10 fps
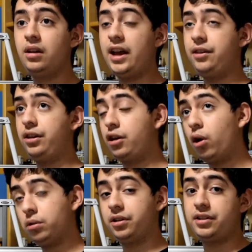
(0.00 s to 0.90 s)
and the
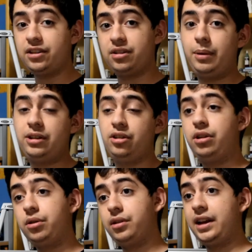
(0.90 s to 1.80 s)
colder, denser plates are
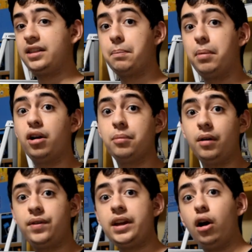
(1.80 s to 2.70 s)
usually at the bottom
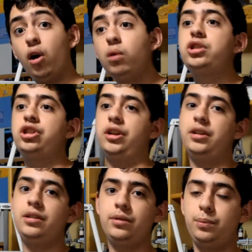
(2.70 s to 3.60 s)
of the
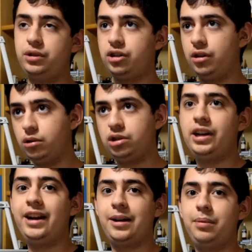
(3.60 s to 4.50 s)
ocean which are
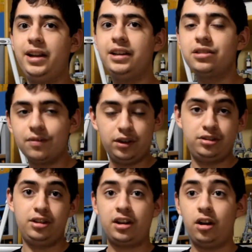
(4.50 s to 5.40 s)
oceanic plates,
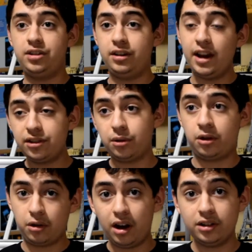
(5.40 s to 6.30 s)
versus continental
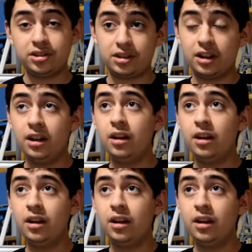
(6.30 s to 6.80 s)
crust,